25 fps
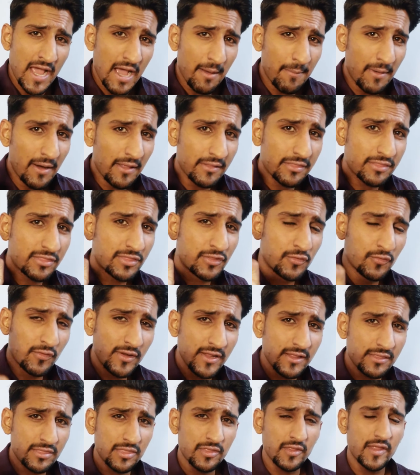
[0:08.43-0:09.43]
about
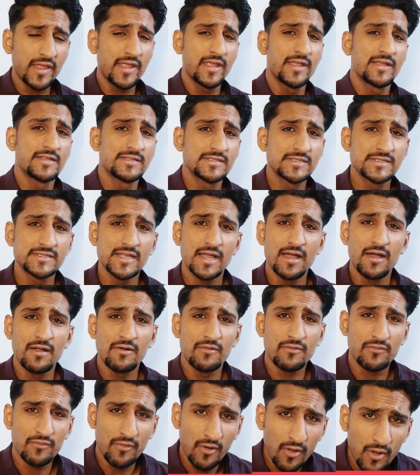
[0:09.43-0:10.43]
3 things that
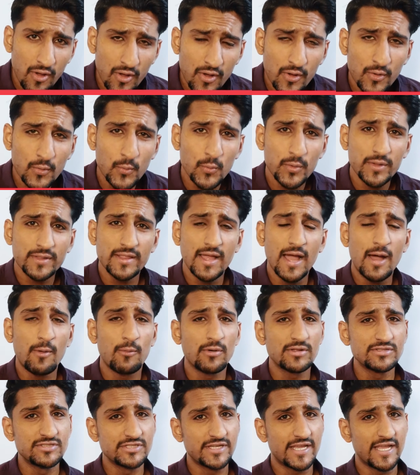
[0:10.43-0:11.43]
are wrong with
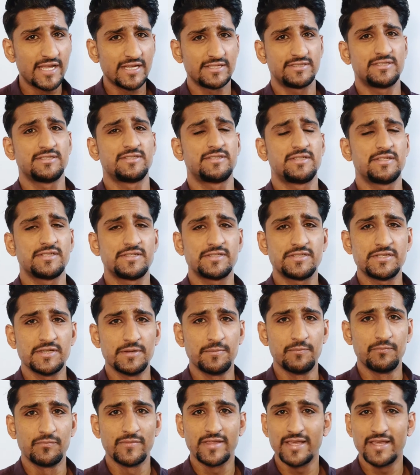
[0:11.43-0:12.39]
our education system.